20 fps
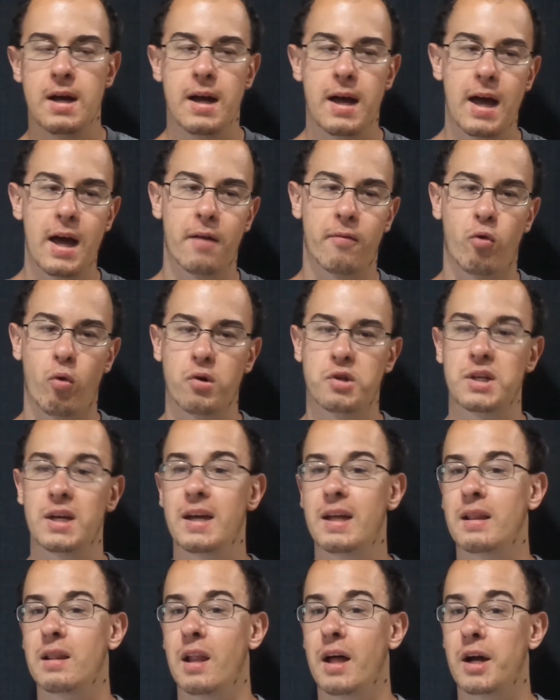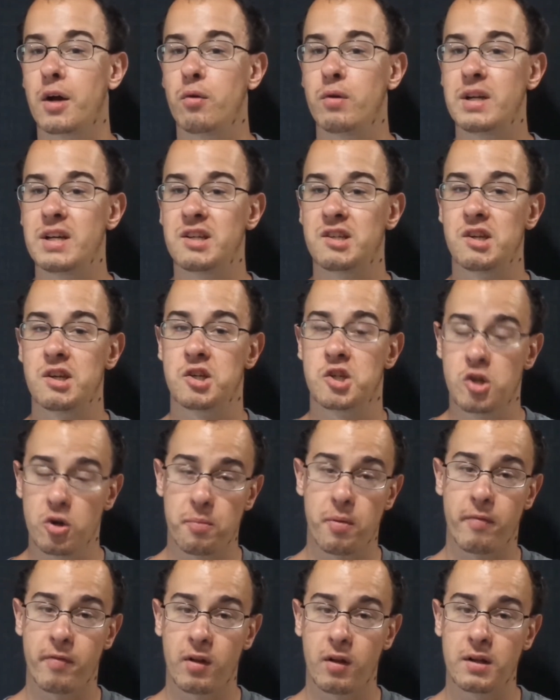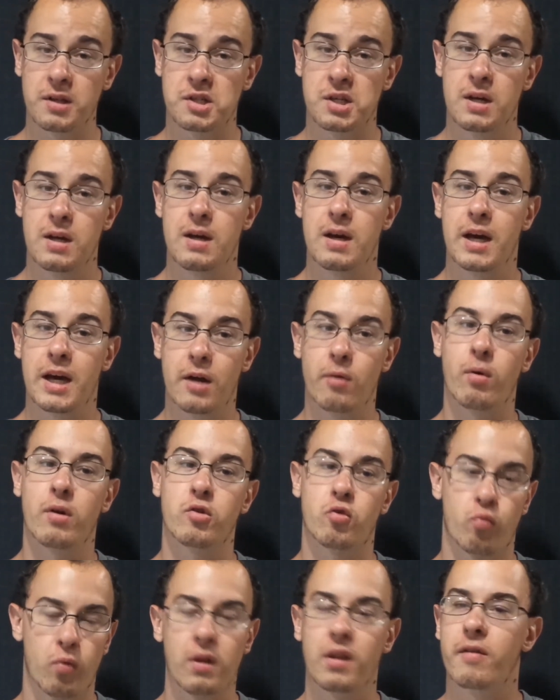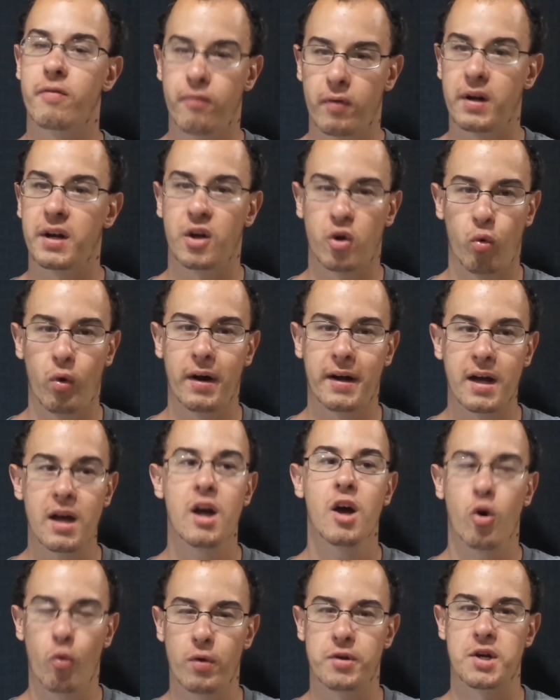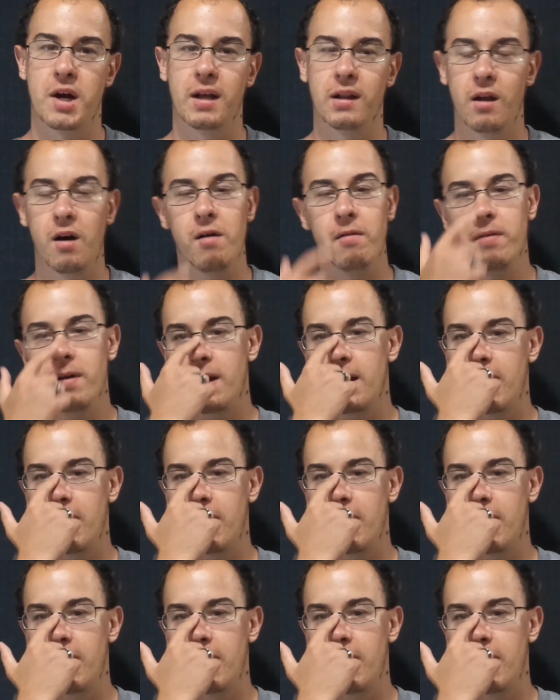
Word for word: and of course in Lego DC Super Villains, he runs really freaking quick, which I love.